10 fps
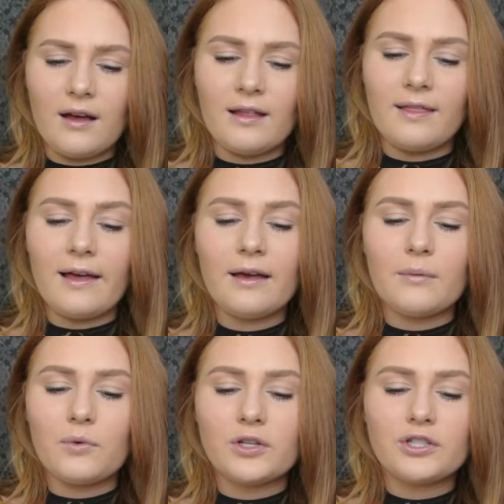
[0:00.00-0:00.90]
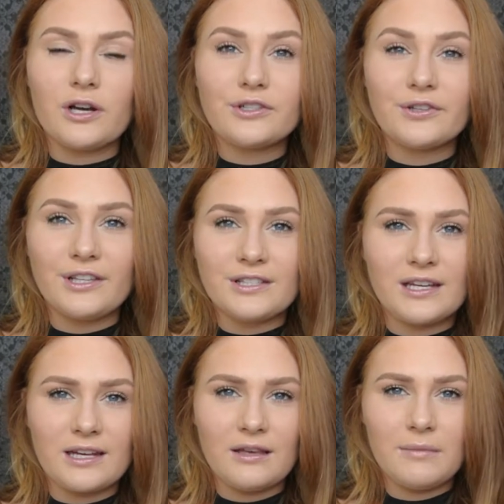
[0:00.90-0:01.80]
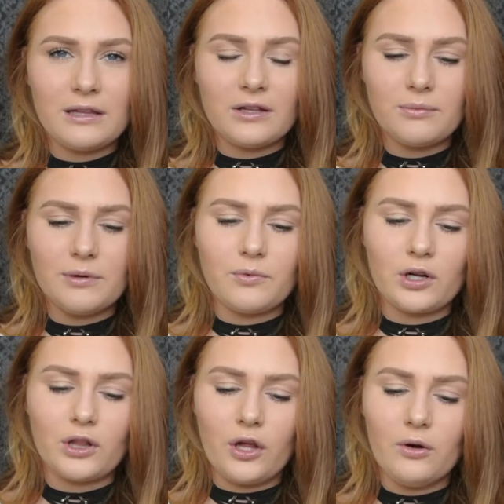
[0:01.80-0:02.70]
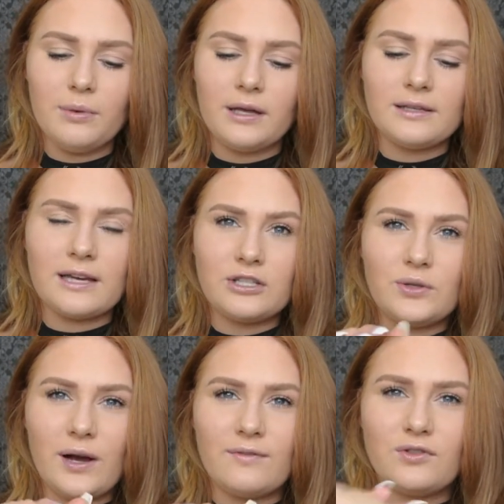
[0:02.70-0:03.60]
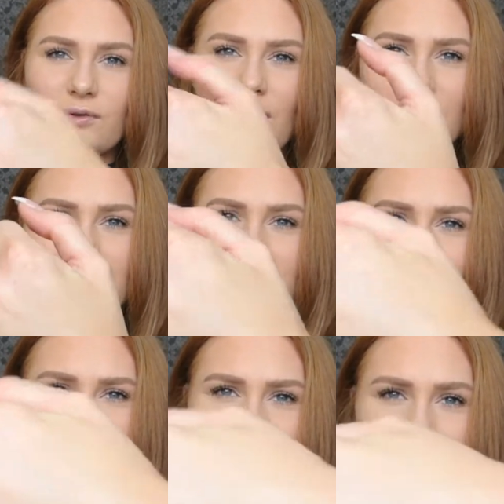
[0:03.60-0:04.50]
I like a moisturizer that's going to give me a little bit more glow because I do have dry skin,